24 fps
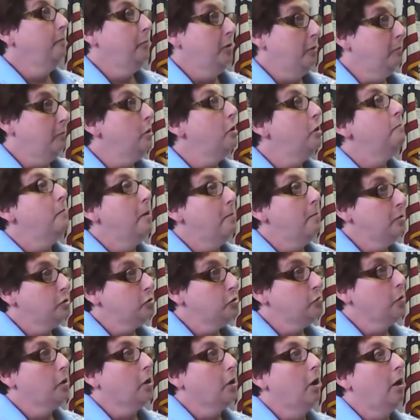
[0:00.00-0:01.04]
the MERT
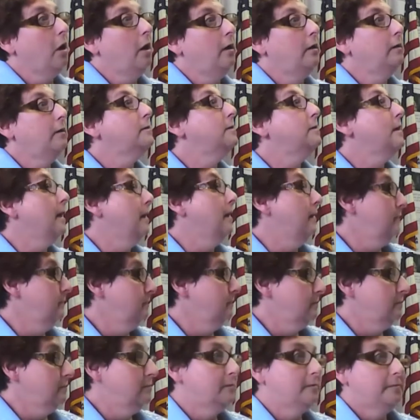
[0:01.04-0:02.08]
members were called,
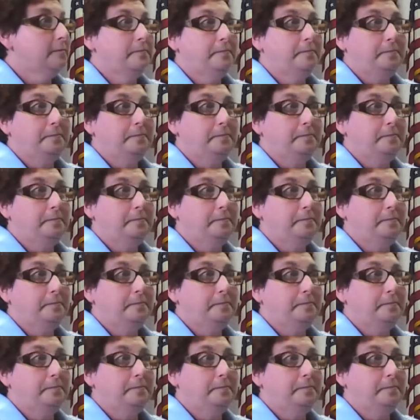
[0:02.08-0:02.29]
and